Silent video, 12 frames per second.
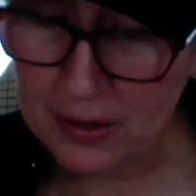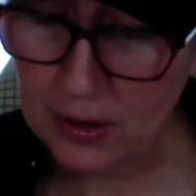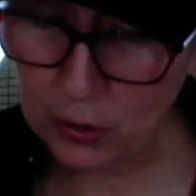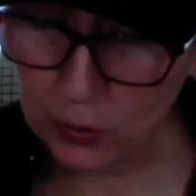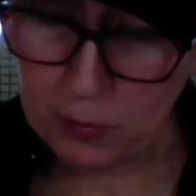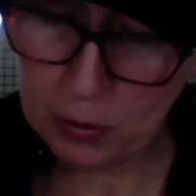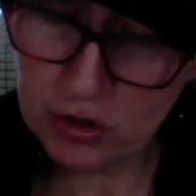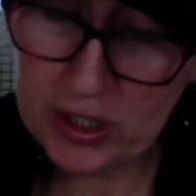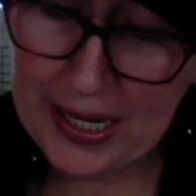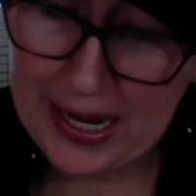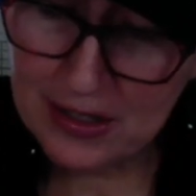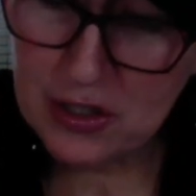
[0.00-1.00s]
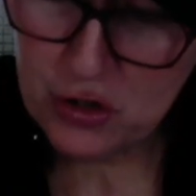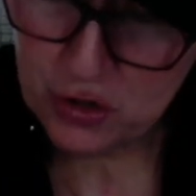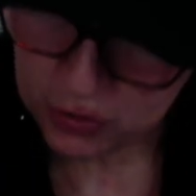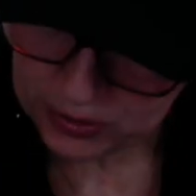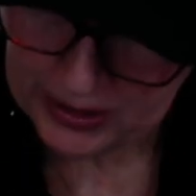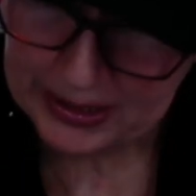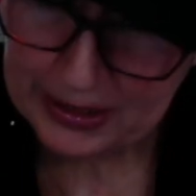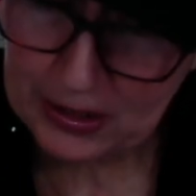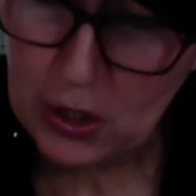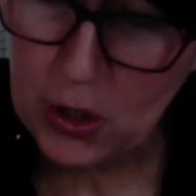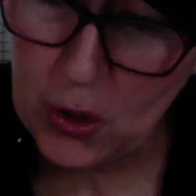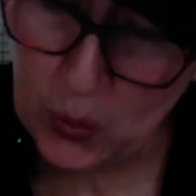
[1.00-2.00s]
whom Moshe had stricken
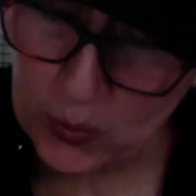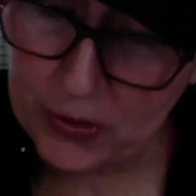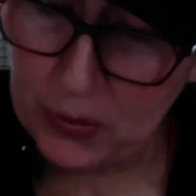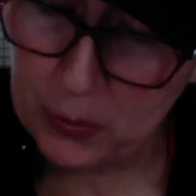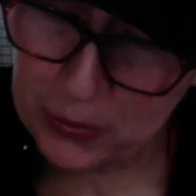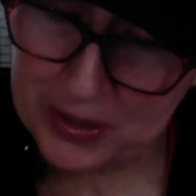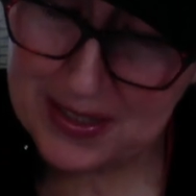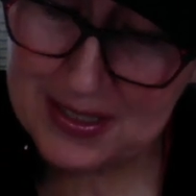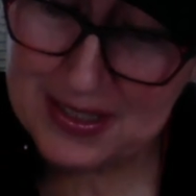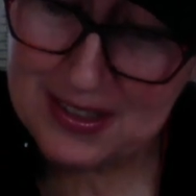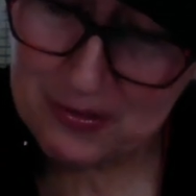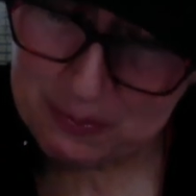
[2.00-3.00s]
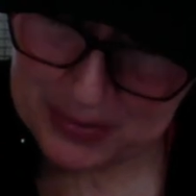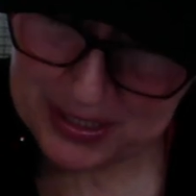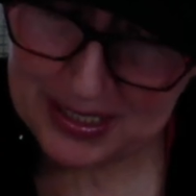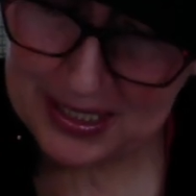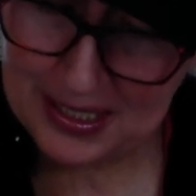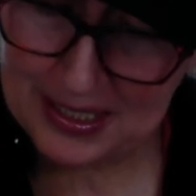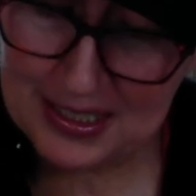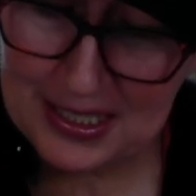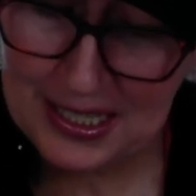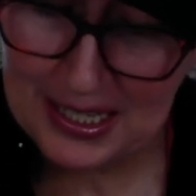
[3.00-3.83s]
with the princes of Midian,